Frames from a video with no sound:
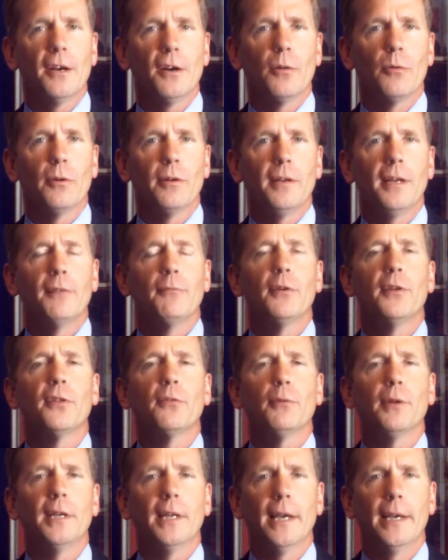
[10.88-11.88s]
heroin every
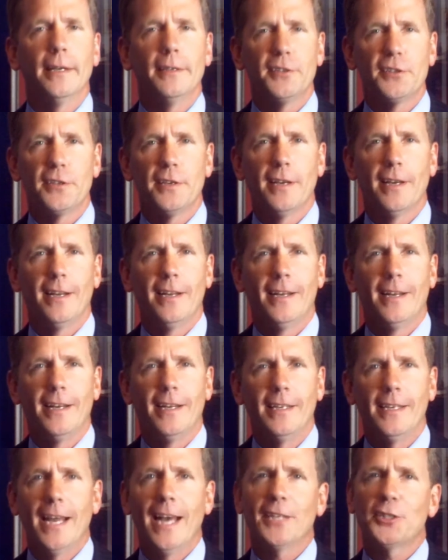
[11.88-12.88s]
3 days.
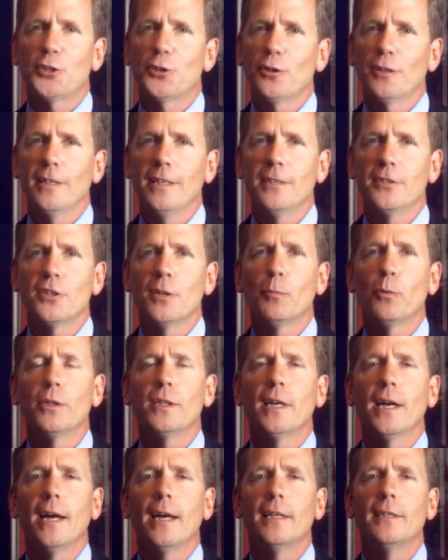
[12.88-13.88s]
Nationally,
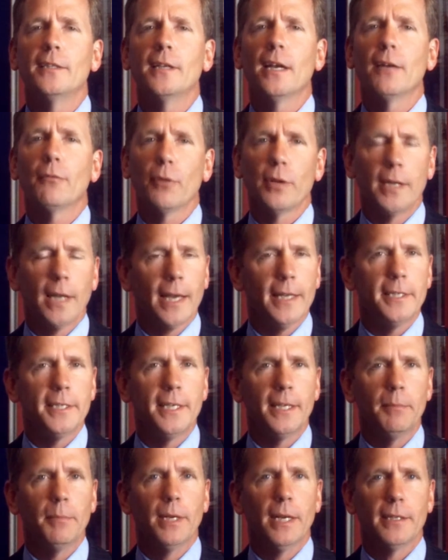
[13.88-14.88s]
someone dies every
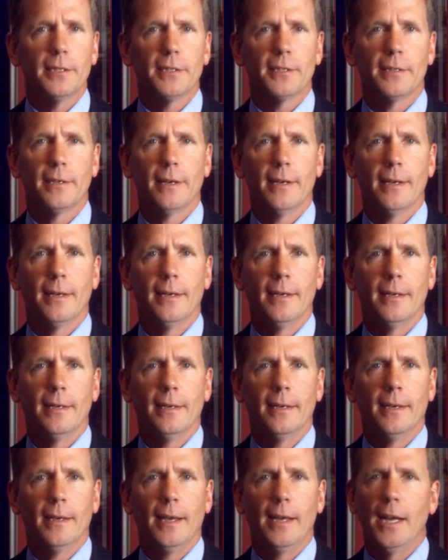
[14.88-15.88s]
19 minutes.
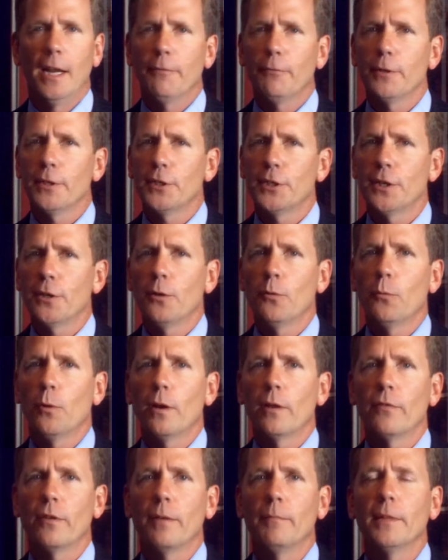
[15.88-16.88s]
And every single
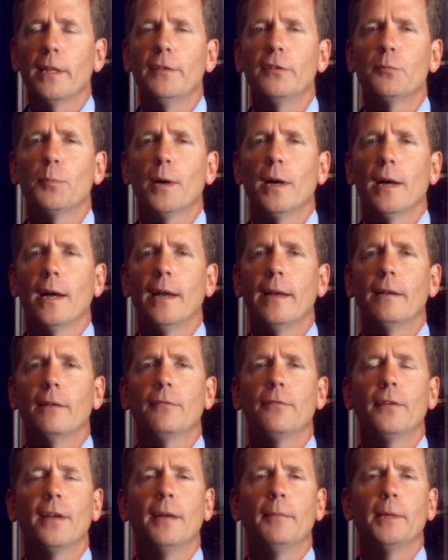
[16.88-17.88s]
one of them leaves behind
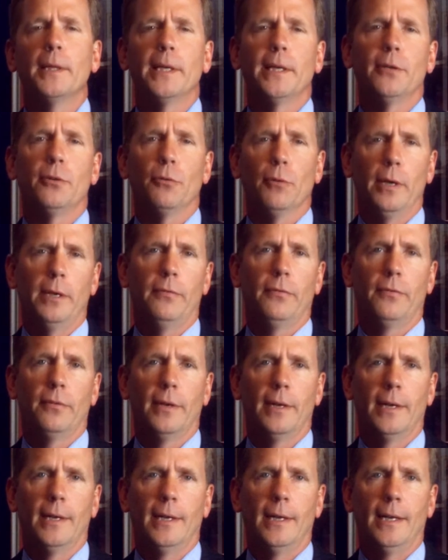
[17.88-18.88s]
a family in grief.
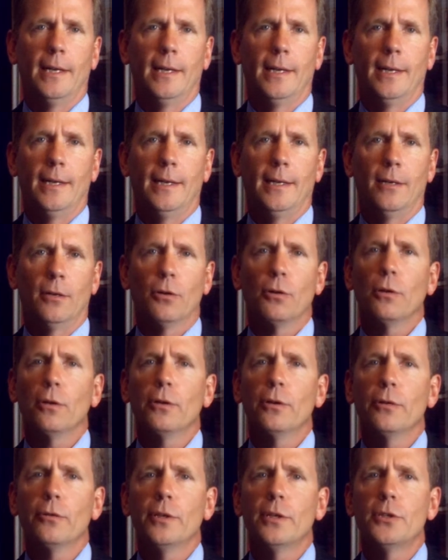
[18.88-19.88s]

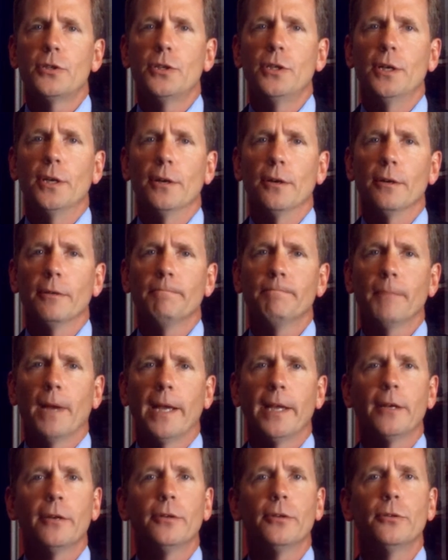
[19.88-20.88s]
Earlier this year,
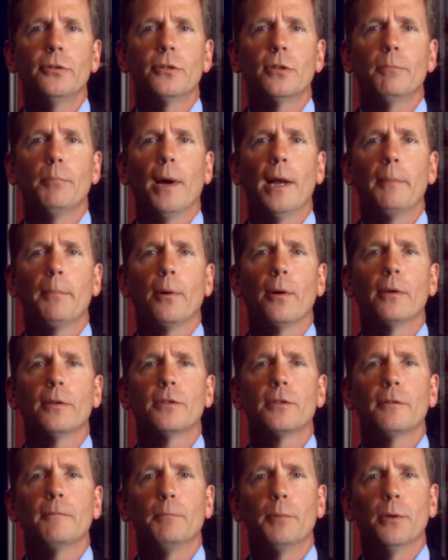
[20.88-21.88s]
I introduced a
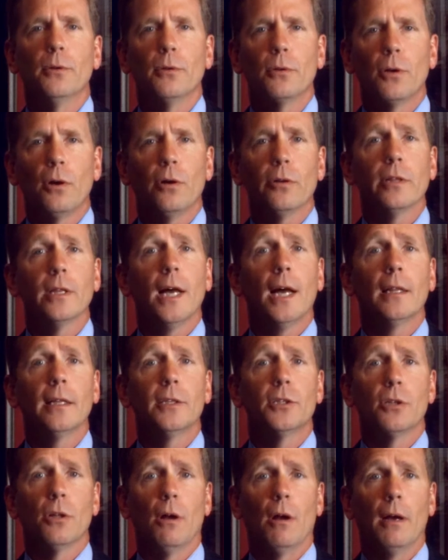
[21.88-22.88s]
bipartisan bill called
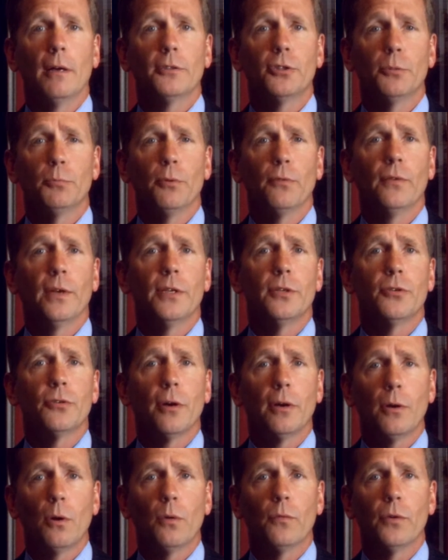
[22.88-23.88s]
Lali's Law to prevent
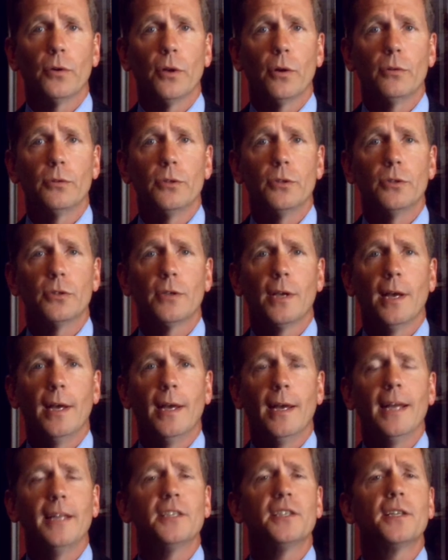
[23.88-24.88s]
drug overdoses
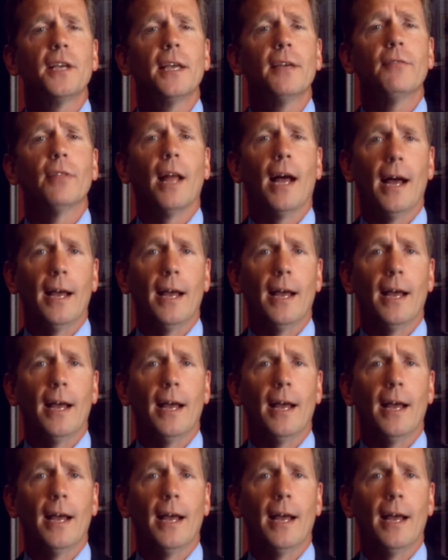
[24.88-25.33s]
and save